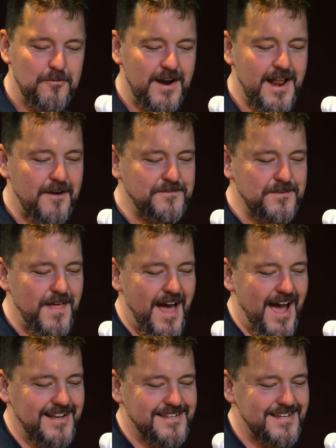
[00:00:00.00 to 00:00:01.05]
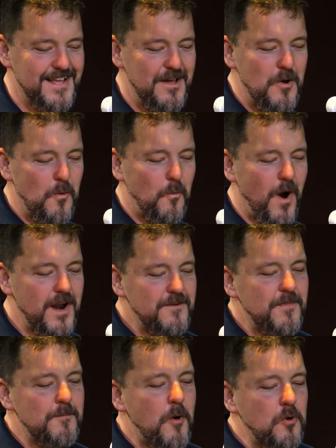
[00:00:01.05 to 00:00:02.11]
Right after that, one
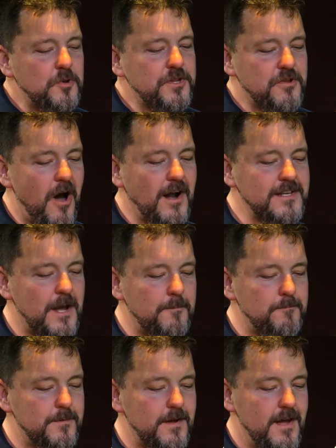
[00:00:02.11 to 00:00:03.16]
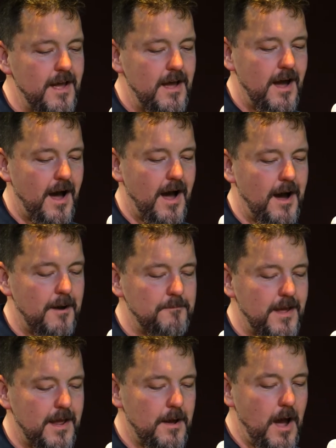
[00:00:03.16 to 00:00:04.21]
of the most talked up um,